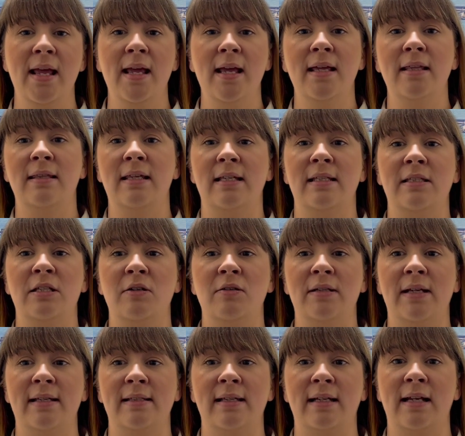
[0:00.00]
This new
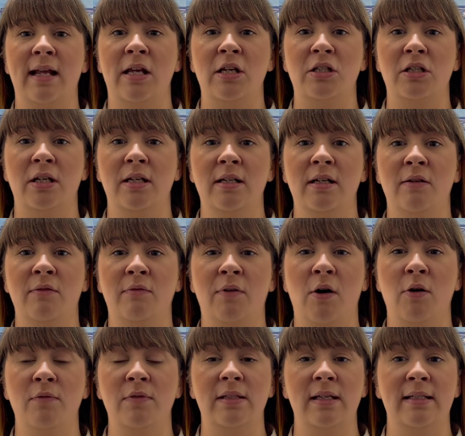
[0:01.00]
designation
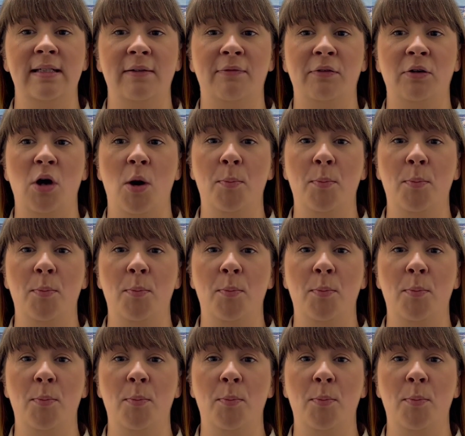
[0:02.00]
involves a different